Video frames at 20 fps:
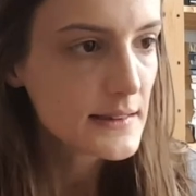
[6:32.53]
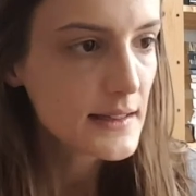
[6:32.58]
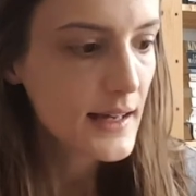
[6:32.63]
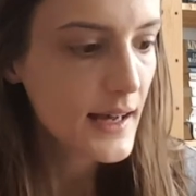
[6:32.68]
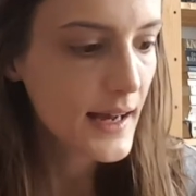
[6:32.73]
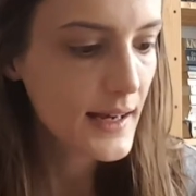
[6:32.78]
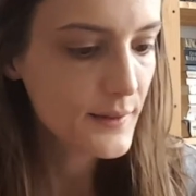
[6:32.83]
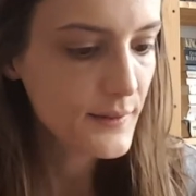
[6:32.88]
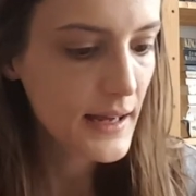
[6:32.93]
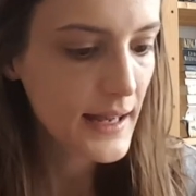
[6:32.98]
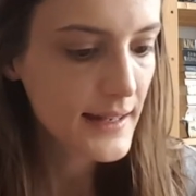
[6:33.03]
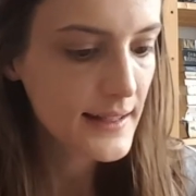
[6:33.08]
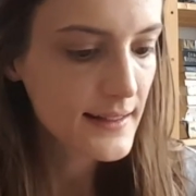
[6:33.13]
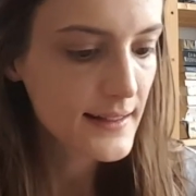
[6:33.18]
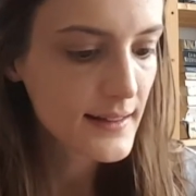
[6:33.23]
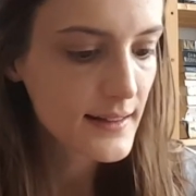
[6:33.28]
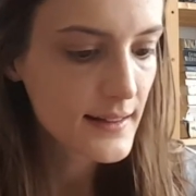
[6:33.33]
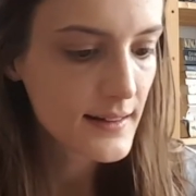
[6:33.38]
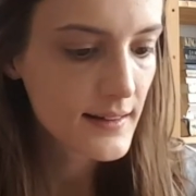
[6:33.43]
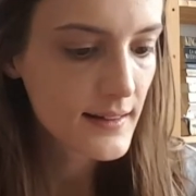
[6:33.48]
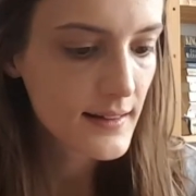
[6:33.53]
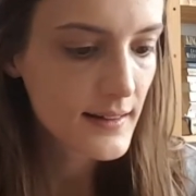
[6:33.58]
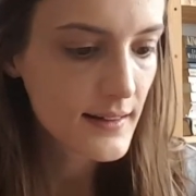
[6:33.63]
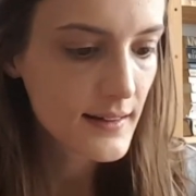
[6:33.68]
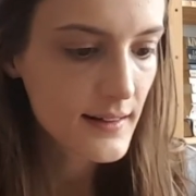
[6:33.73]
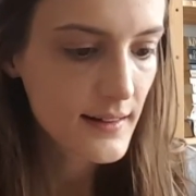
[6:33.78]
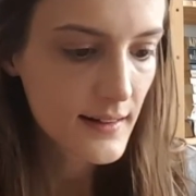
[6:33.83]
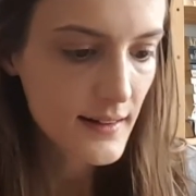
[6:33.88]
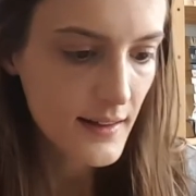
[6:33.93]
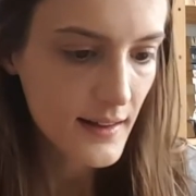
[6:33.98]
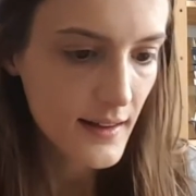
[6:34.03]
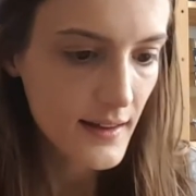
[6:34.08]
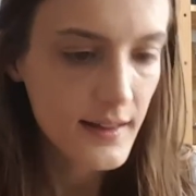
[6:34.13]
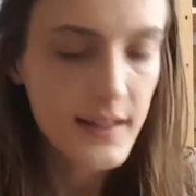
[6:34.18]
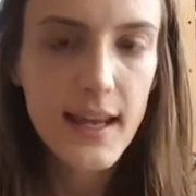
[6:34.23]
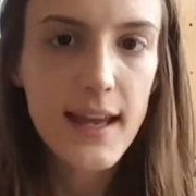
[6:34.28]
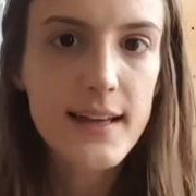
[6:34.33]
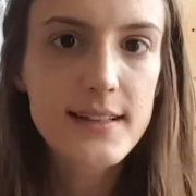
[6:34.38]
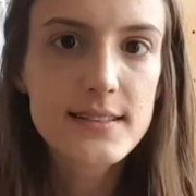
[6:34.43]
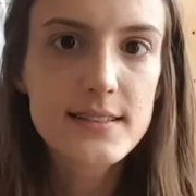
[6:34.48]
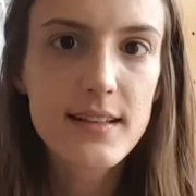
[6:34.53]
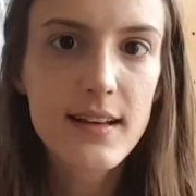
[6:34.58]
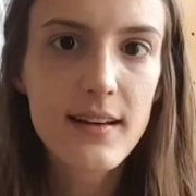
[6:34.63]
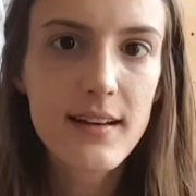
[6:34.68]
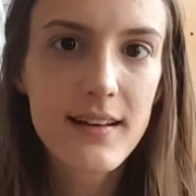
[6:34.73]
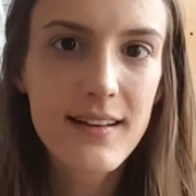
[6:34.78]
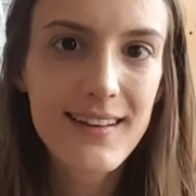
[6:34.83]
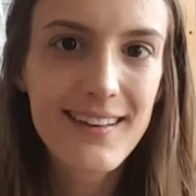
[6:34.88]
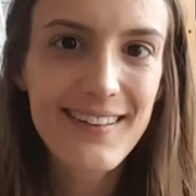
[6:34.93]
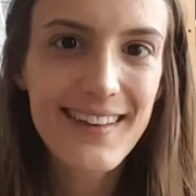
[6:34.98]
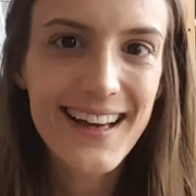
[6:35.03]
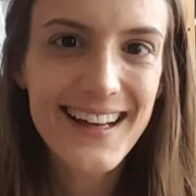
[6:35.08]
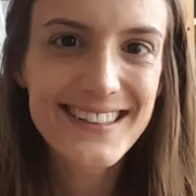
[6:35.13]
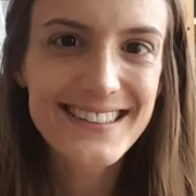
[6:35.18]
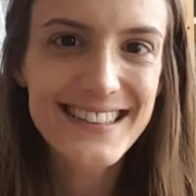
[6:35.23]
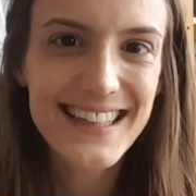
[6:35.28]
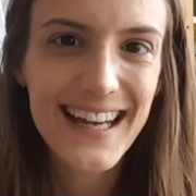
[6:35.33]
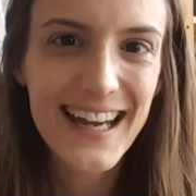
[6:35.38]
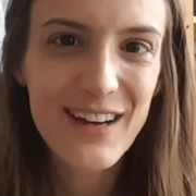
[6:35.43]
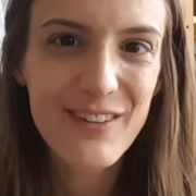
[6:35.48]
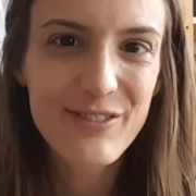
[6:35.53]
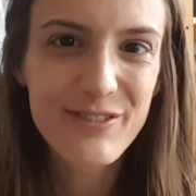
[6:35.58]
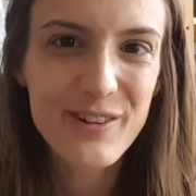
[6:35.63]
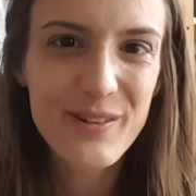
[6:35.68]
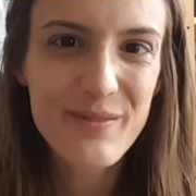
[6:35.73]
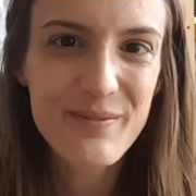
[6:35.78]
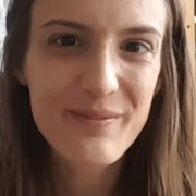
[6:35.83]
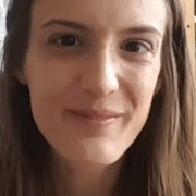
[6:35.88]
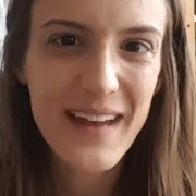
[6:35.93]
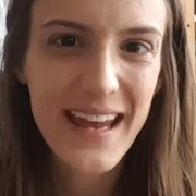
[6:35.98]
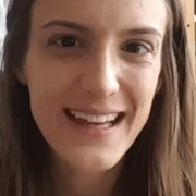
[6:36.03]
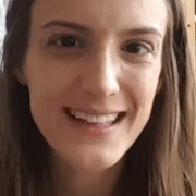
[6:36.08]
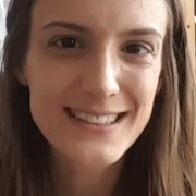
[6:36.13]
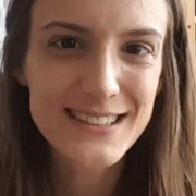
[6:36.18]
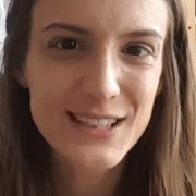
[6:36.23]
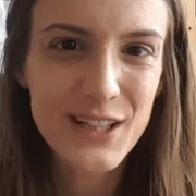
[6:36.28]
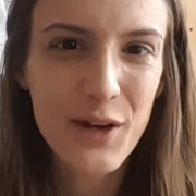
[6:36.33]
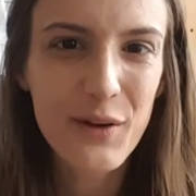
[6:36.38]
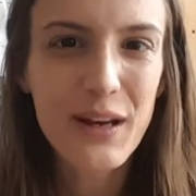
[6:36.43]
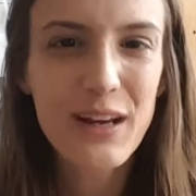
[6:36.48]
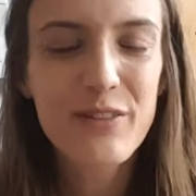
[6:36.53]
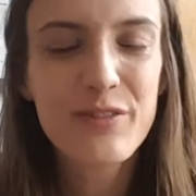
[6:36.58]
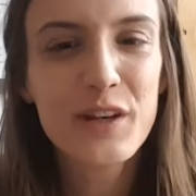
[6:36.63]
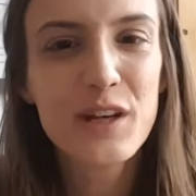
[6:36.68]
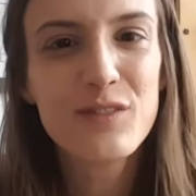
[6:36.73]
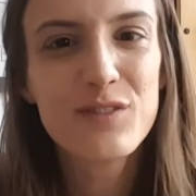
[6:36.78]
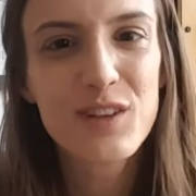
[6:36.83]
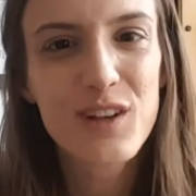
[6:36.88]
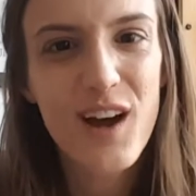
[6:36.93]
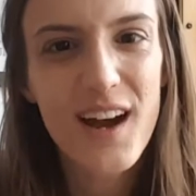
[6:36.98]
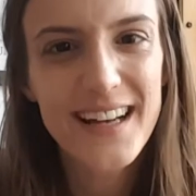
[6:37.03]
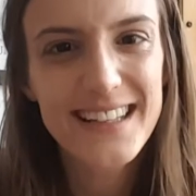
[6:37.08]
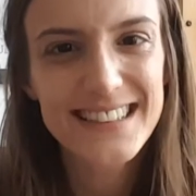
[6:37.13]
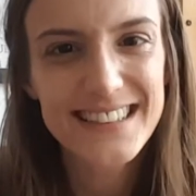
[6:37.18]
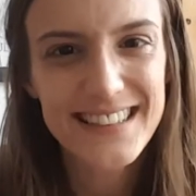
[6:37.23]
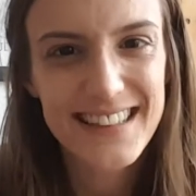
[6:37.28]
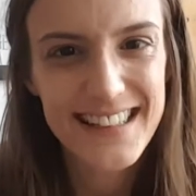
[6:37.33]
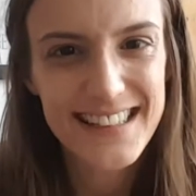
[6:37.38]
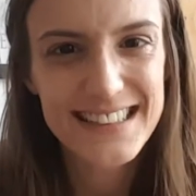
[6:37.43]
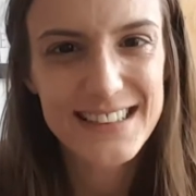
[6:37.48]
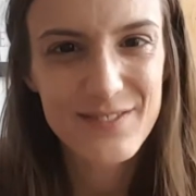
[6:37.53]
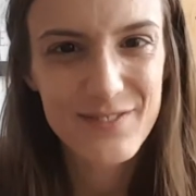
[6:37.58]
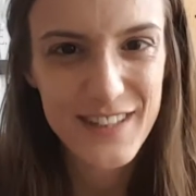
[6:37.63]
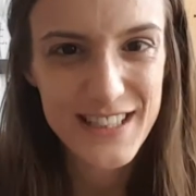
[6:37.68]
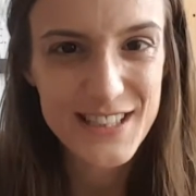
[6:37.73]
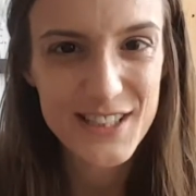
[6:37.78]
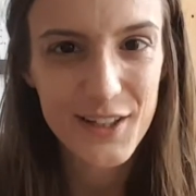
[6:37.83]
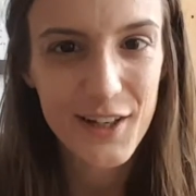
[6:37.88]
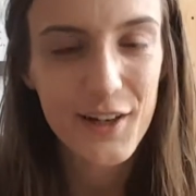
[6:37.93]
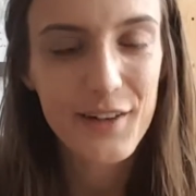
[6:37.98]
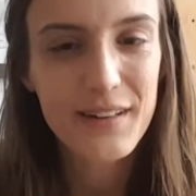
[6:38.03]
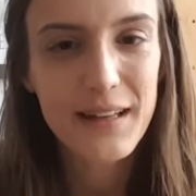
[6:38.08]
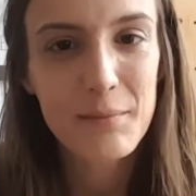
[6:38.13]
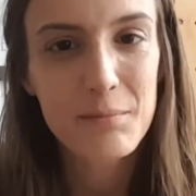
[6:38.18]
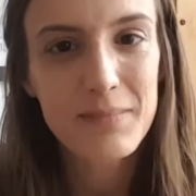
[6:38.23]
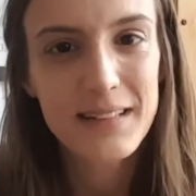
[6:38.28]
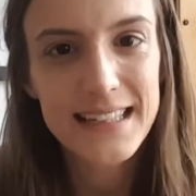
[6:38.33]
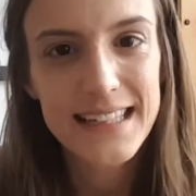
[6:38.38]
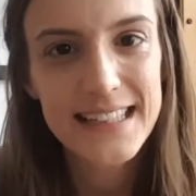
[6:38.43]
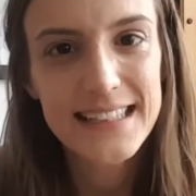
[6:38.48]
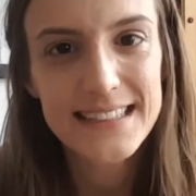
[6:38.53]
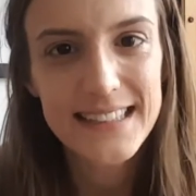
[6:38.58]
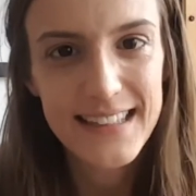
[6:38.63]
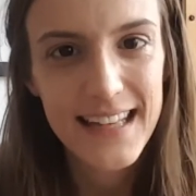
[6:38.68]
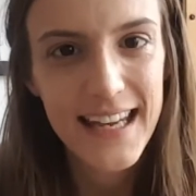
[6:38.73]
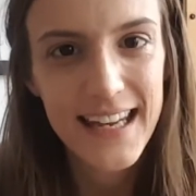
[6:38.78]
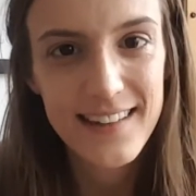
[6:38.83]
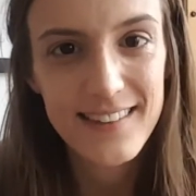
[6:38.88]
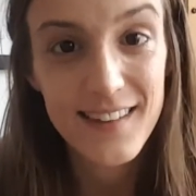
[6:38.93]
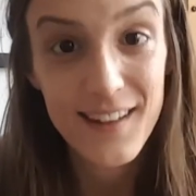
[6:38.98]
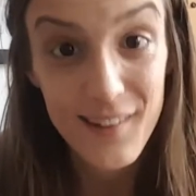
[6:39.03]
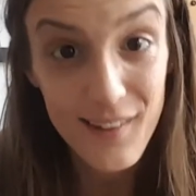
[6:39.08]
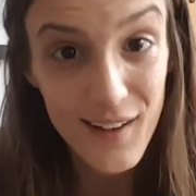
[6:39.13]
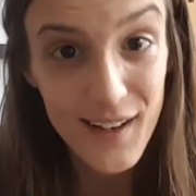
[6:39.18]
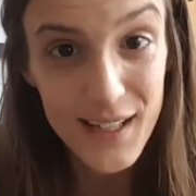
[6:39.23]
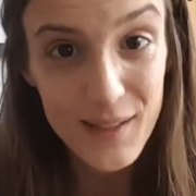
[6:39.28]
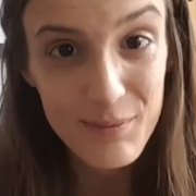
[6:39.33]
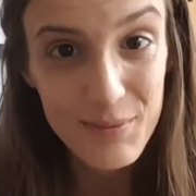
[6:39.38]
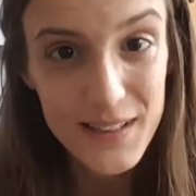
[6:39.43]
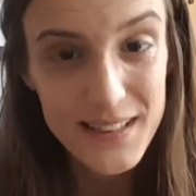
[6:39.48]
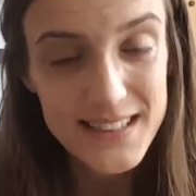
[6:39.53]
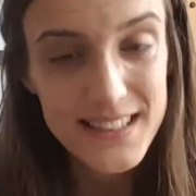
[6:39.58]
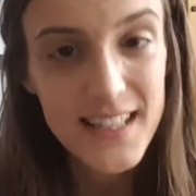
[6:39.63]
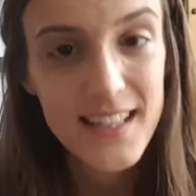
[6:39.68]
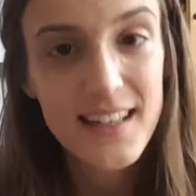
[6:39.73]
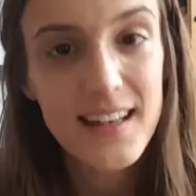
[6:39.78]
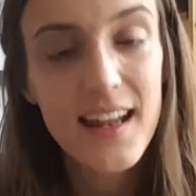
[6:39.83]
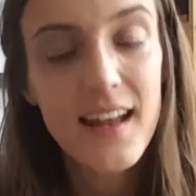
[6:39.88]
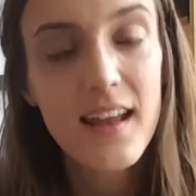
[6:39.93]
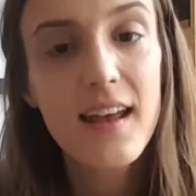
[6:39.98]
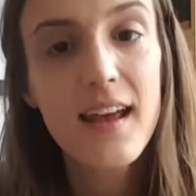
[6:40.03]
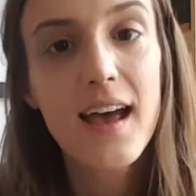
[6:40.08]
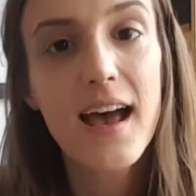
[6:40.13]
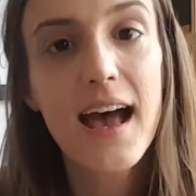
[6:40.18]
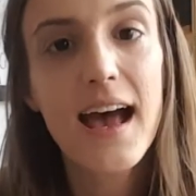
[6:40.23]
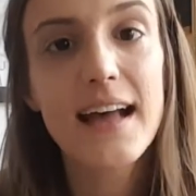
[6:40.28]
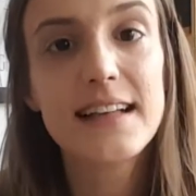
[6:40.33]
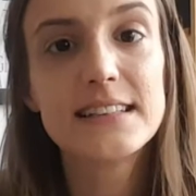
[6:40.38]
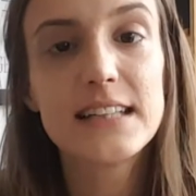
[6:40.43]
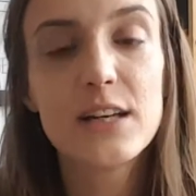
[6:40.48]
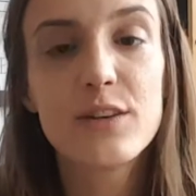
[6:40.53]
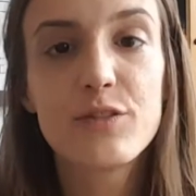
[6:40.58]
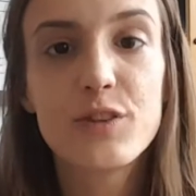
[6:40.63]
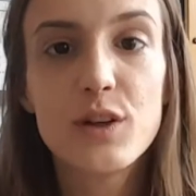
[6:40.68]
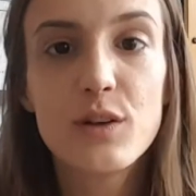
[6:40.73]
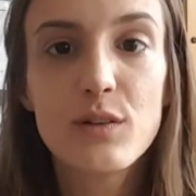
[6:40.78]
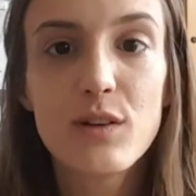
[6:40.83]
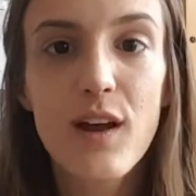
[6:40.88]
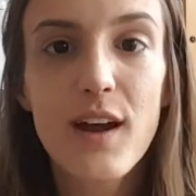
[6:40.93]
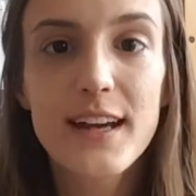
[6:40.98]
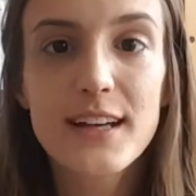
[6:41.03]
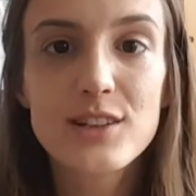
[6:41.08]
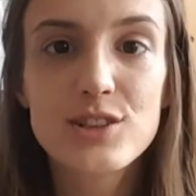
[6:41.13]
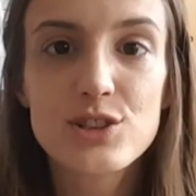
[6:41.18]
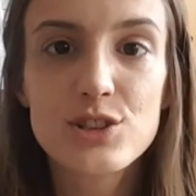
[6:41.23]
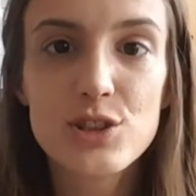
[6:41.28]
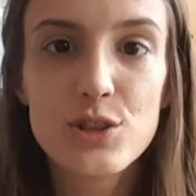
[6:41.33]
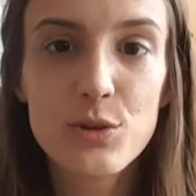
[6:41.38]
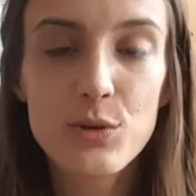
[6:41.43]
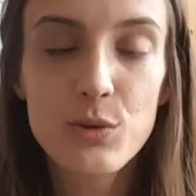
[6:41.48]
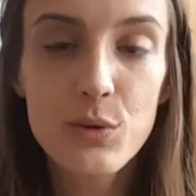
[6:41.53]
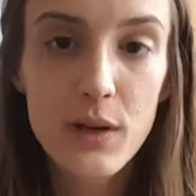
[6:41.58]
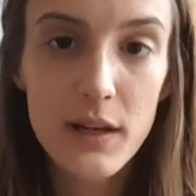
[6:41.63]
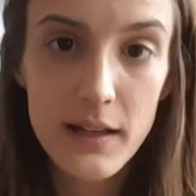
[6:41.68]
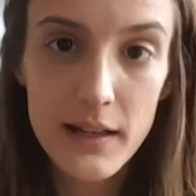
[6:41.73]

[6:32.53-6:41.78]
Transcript: Anyway, yes, that's it from me. So if you've liked this video, then please hit the like button. And if you'd like to,